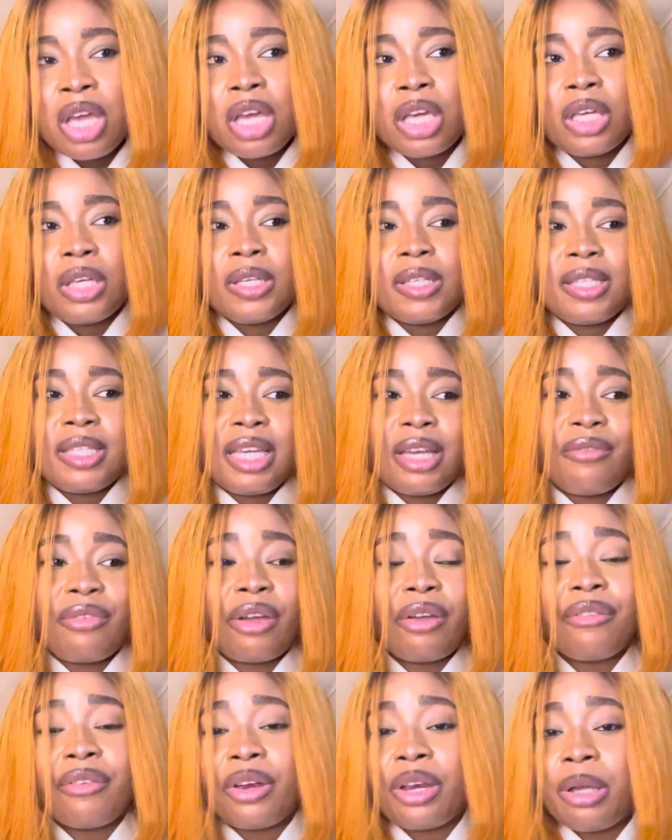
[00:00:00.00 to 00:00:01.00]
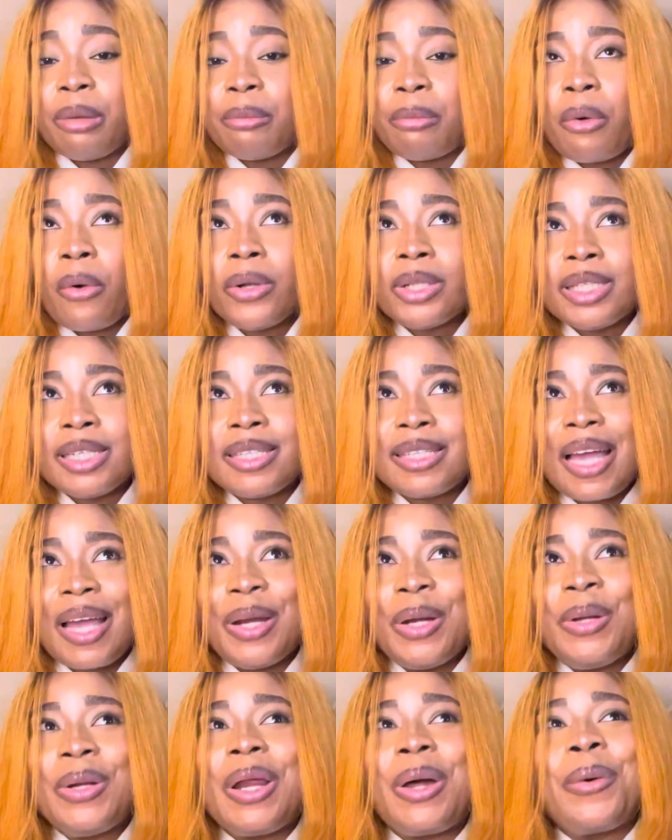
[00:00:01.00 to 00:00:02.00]
because they are very, very important. I
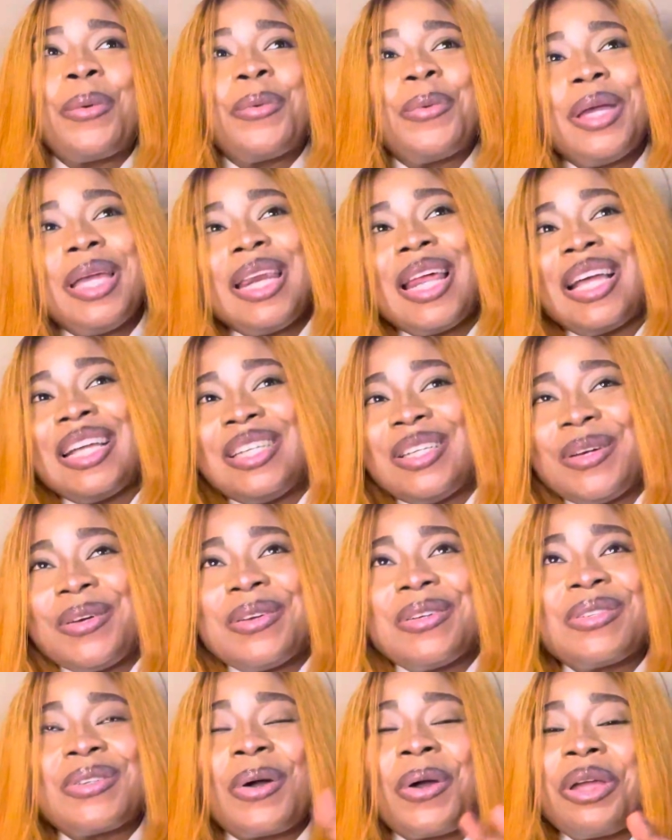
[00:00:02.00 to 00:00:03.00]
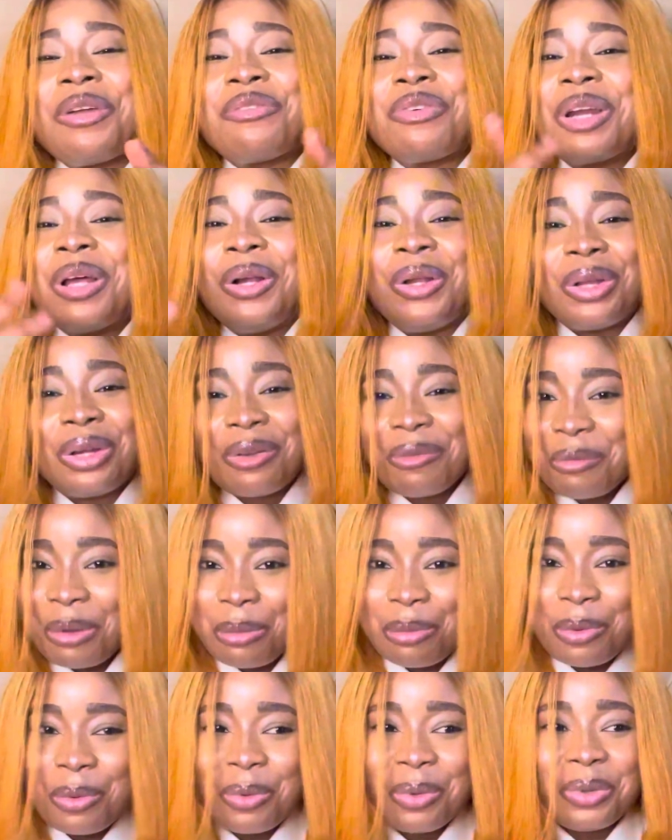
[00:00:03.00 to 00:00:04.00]
know that we Nigerians or even a lot of
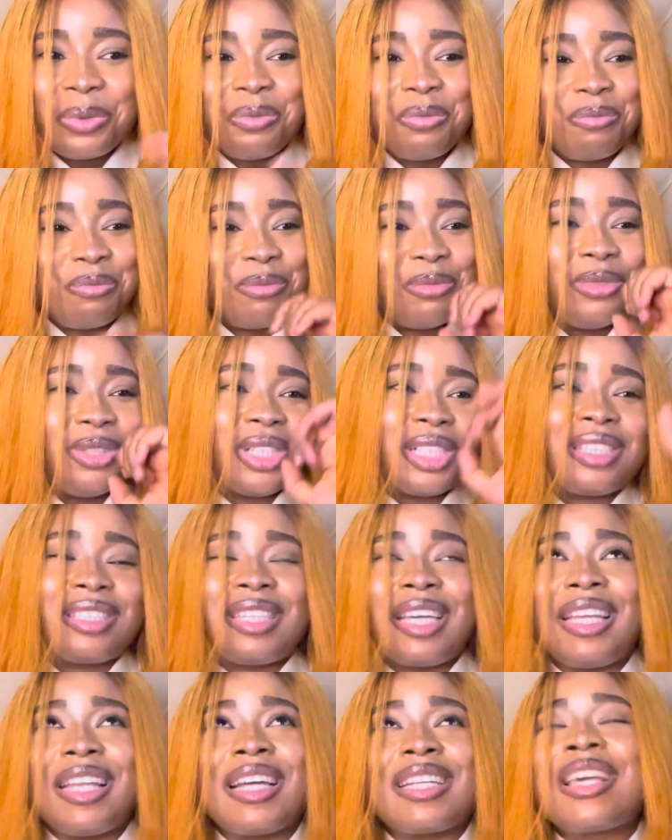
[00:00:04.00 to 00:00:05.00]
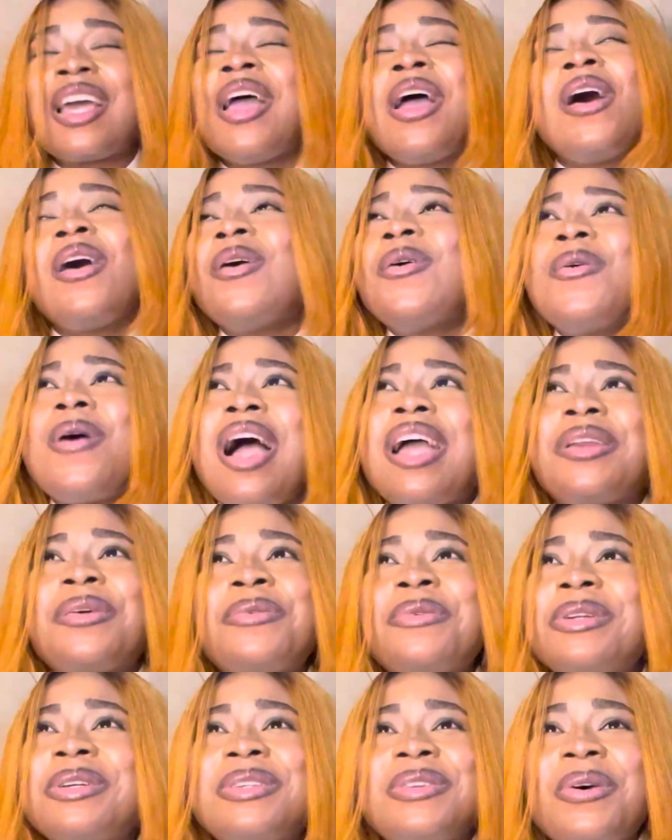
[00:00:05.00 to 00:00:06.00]
people will just say that, oh, I
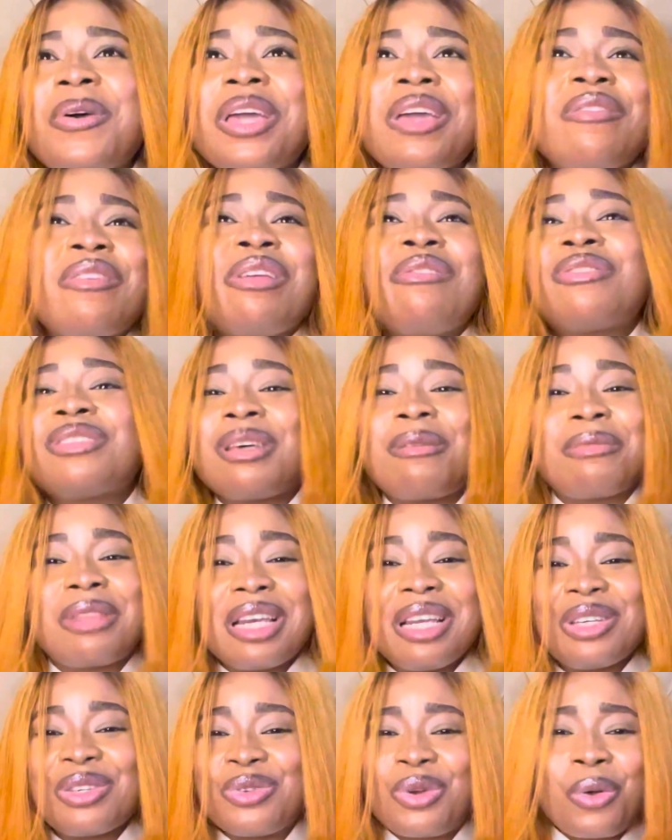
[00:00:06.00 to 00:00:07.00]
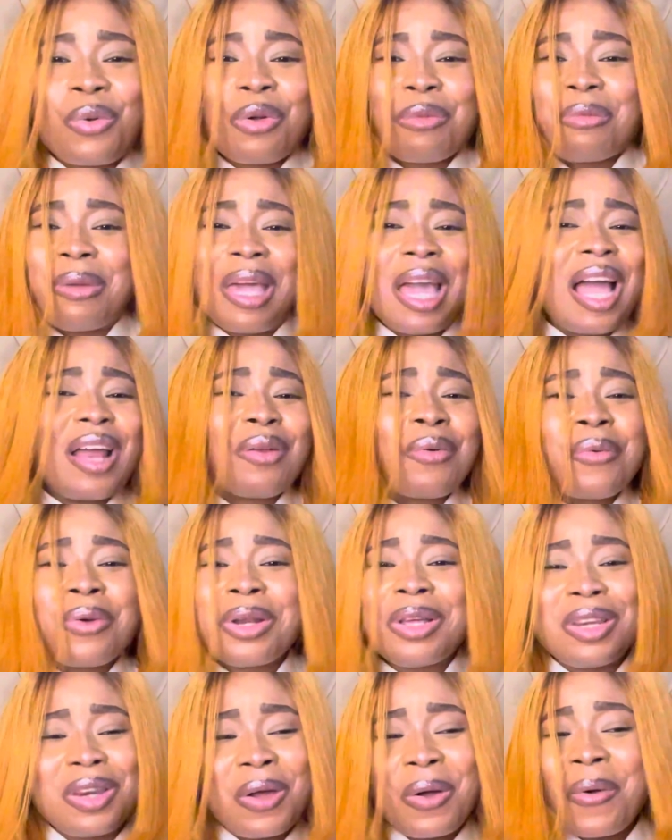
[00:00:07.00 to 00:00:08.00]
don't want to know, even if something is wrong with me, I don't
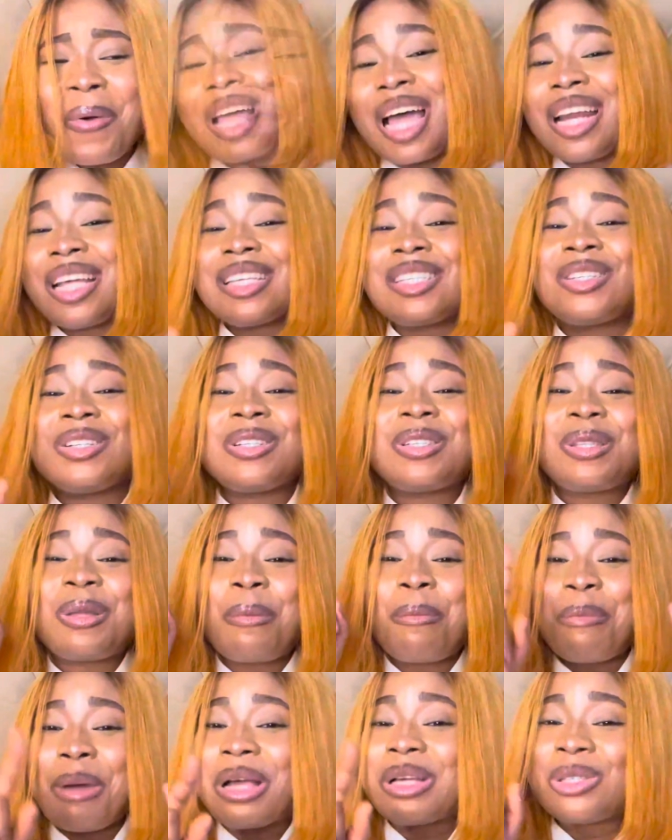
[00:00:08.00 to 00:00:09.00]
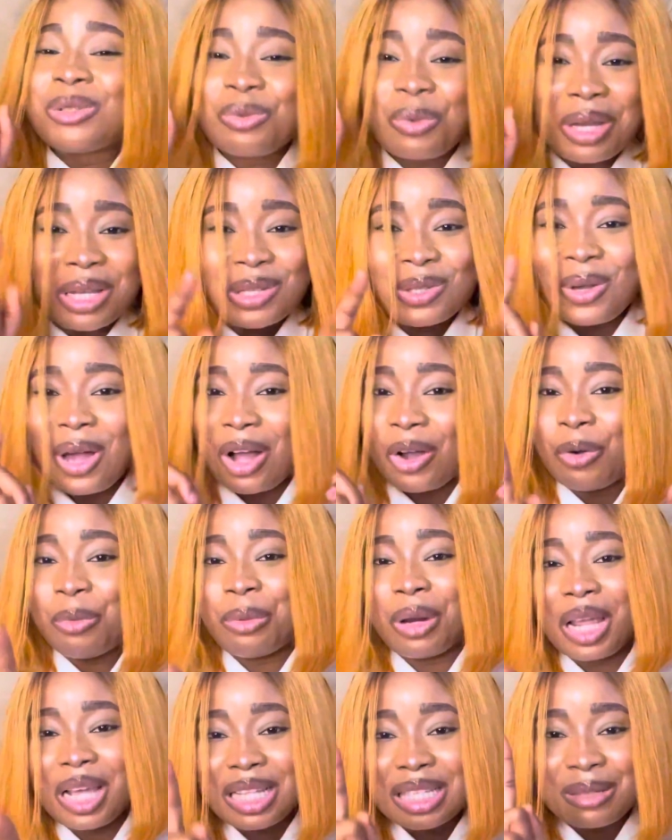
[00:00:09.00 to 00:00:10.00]
want to know. That is just the best way to
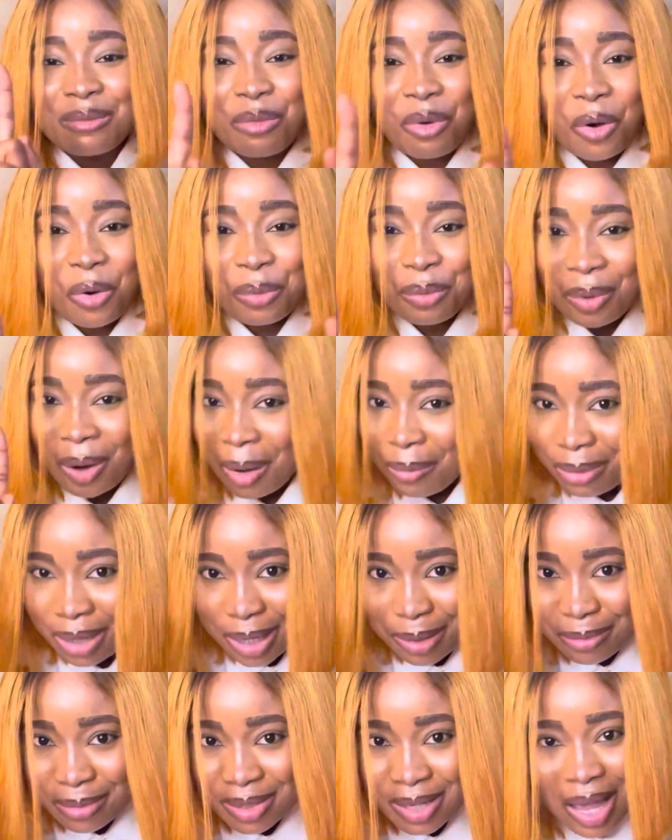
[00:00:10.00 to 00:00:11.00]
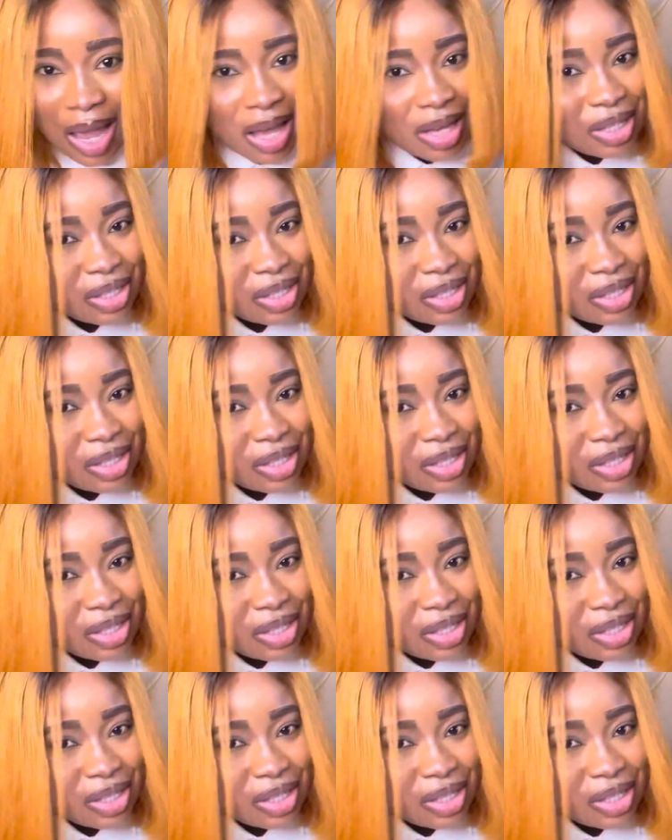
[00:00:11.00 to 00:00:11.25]
accumulate more problems.